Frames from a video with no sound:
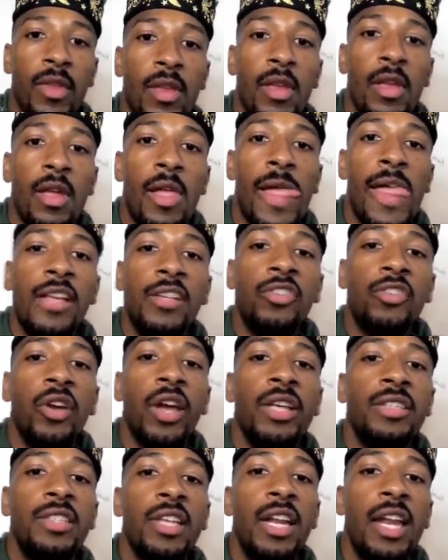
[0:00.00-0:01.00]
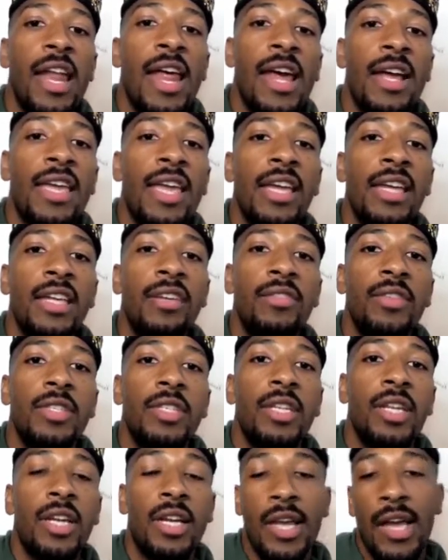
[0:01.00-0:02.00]
It's crazy that I can't even
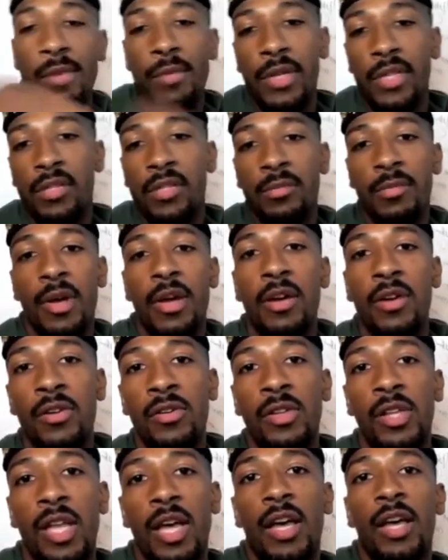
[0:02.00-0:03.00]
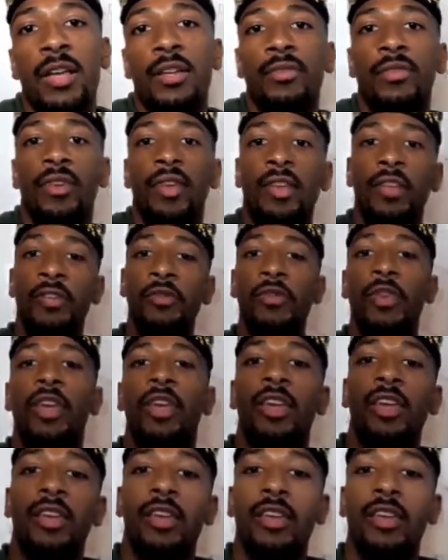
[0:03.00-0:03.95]
see the comments on my own live, and you can't.